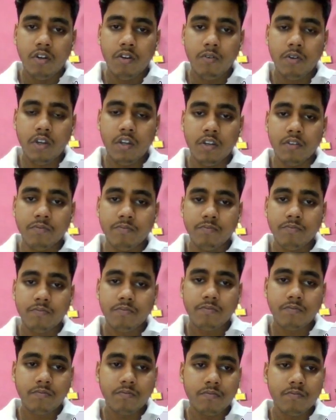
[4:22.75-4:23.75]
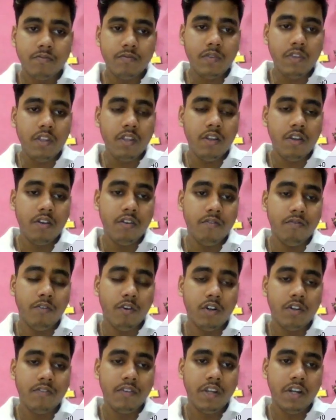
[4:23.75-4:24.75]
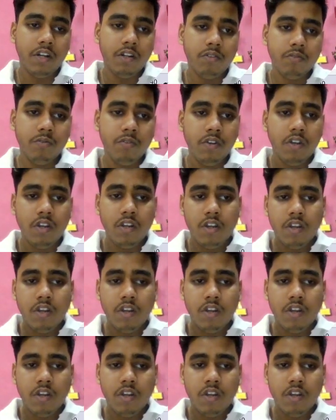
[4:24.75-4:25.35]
Okay, what we can do,